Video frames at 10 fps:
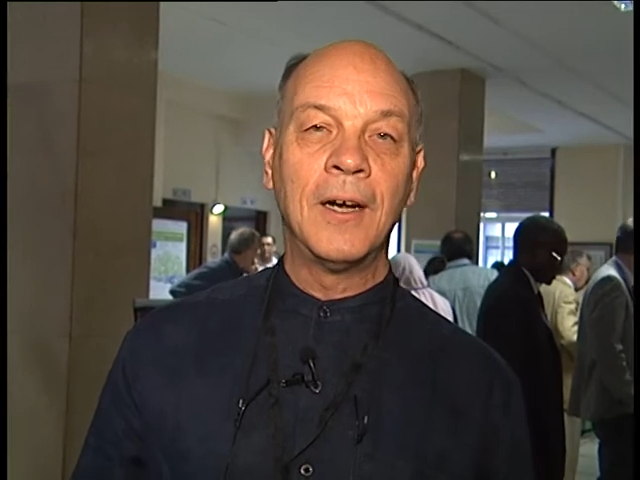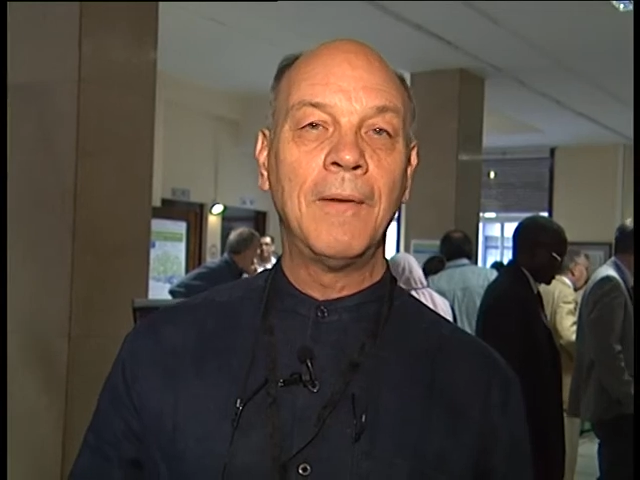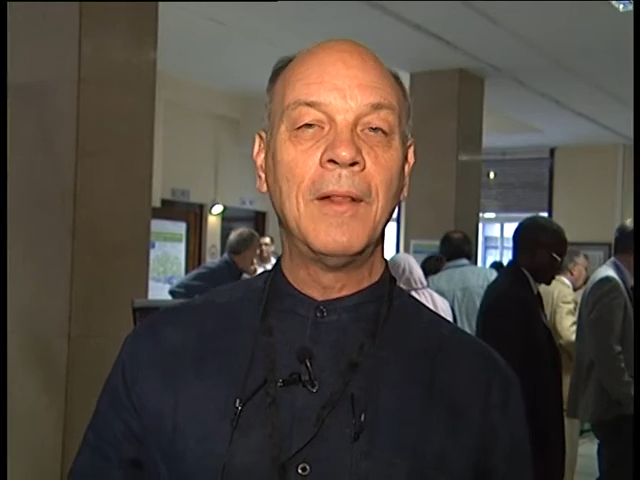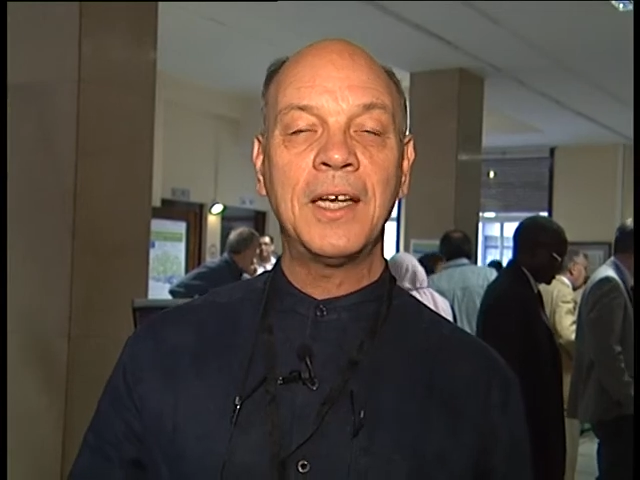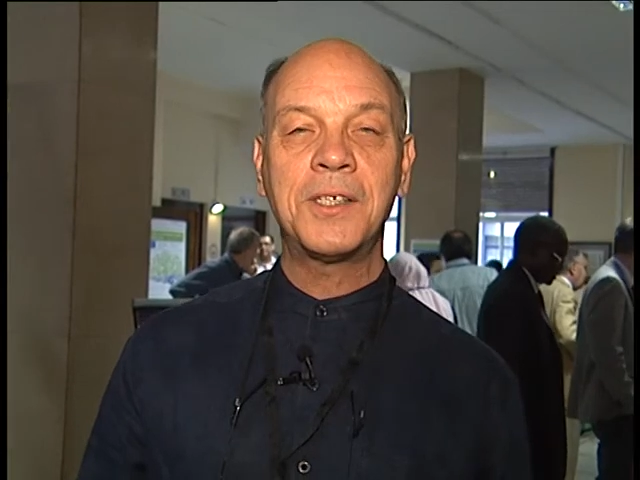
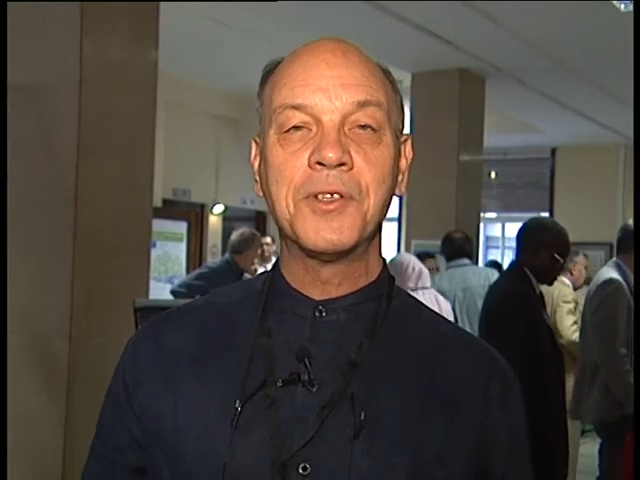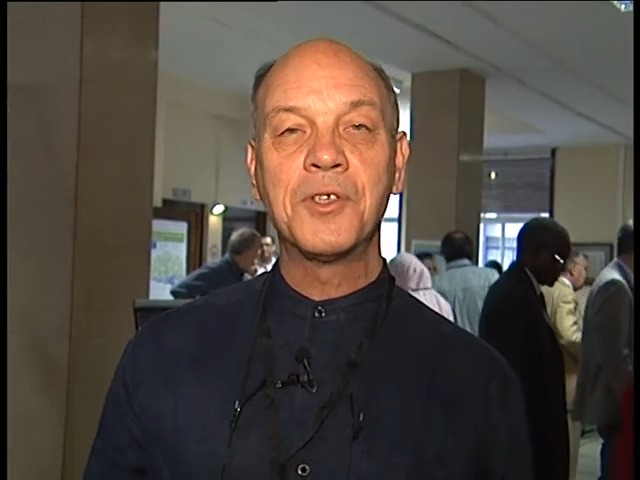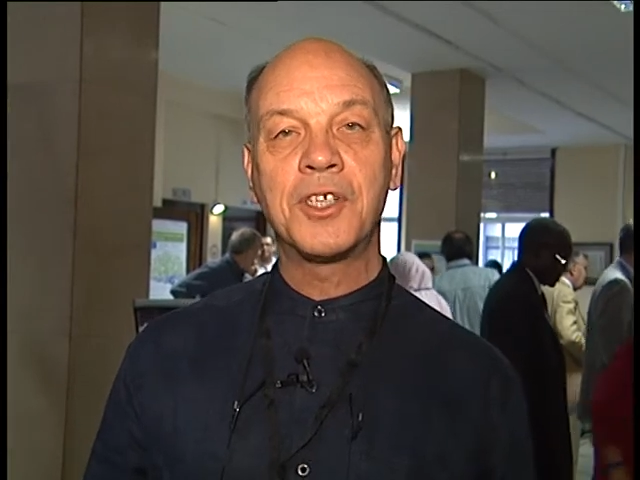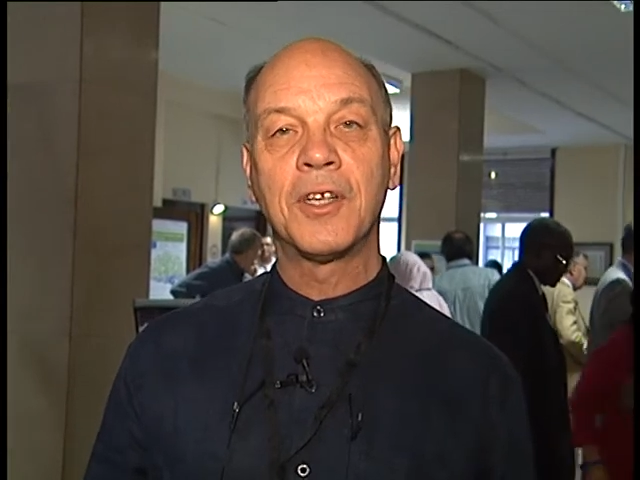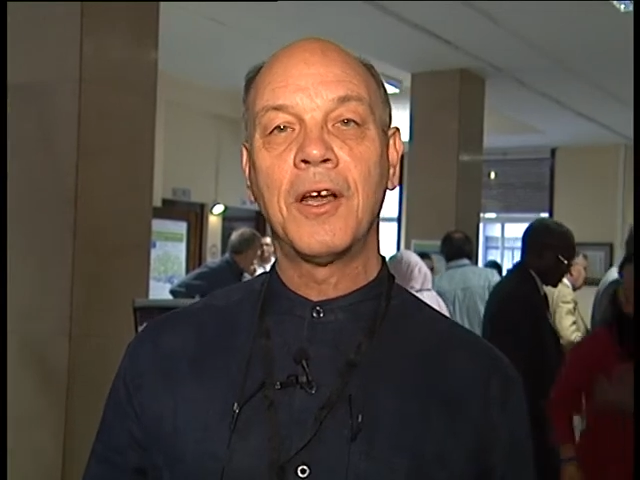
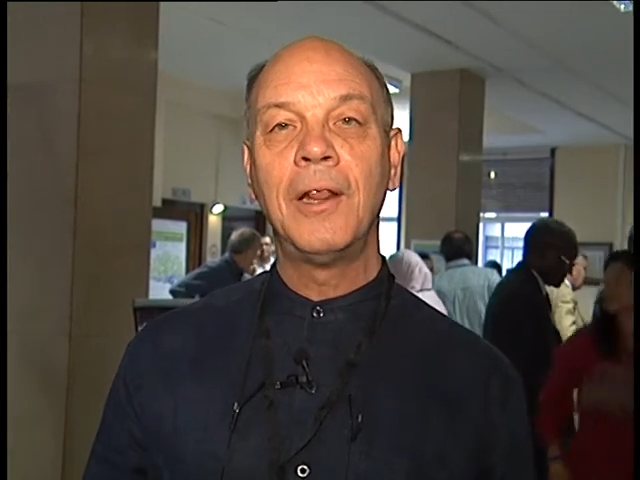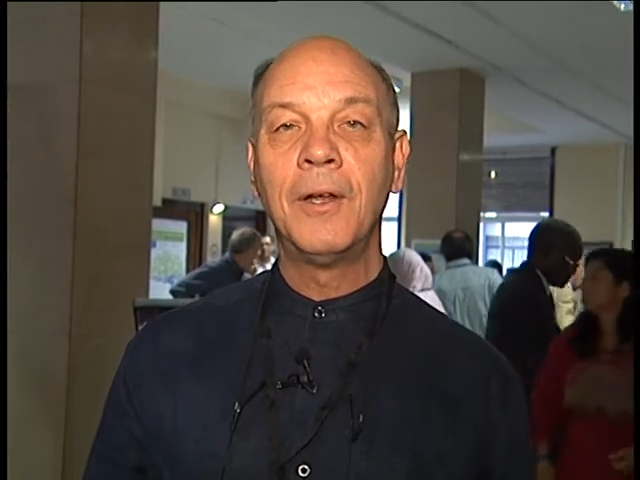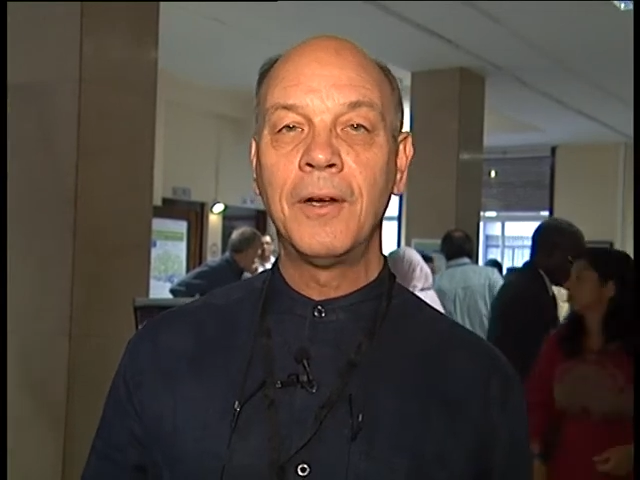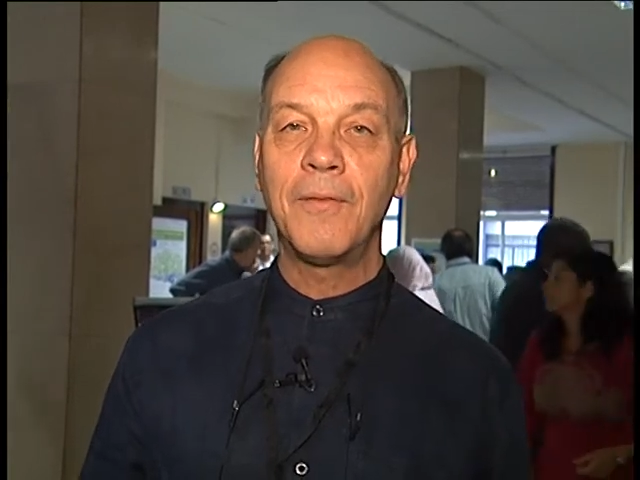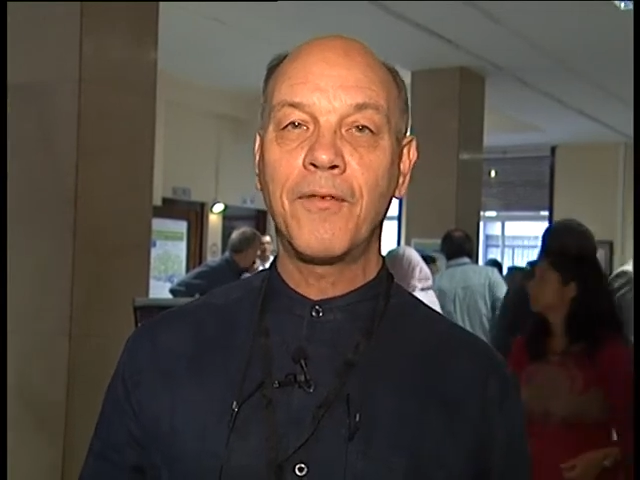lessons can I
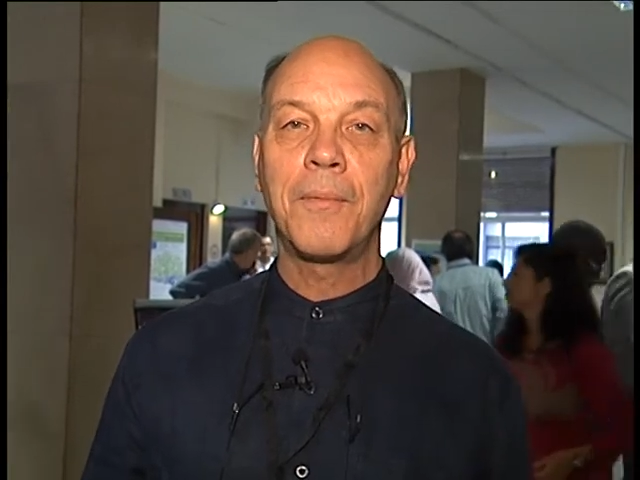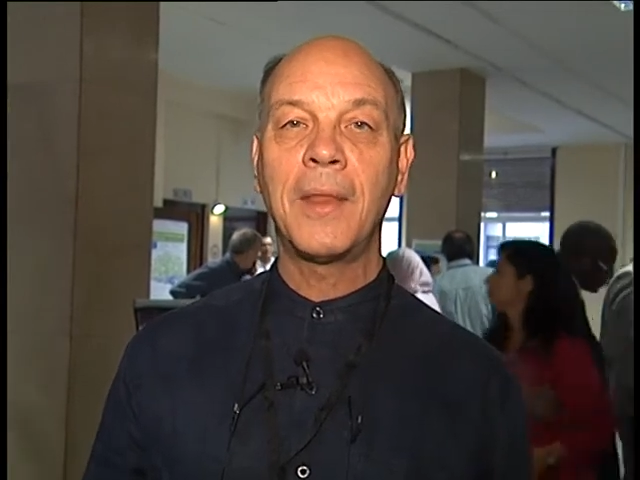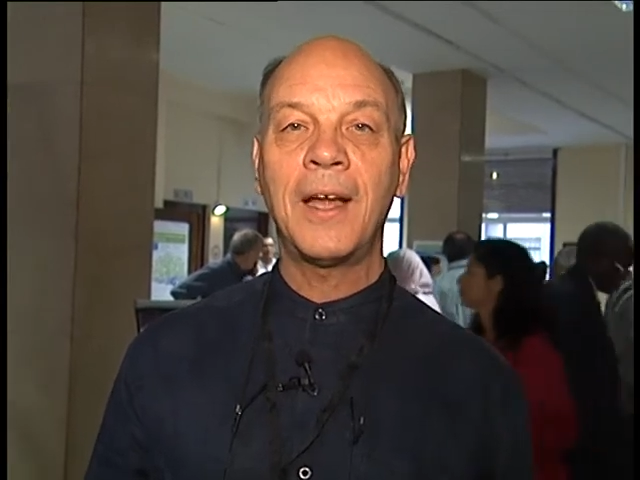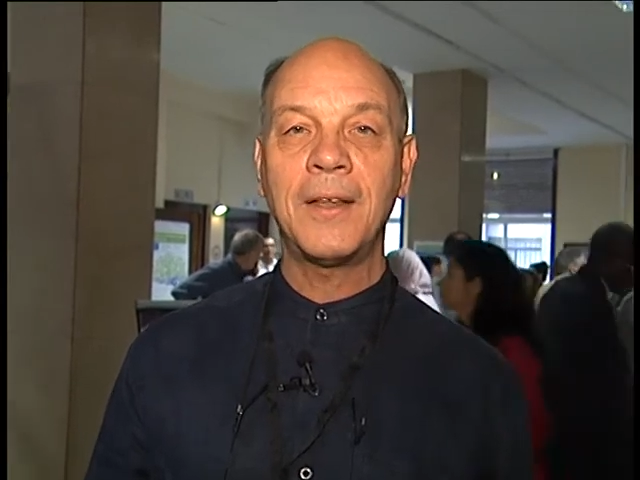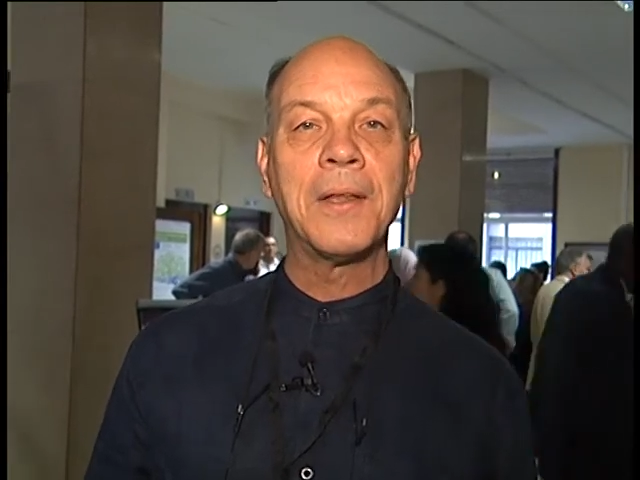learn from that,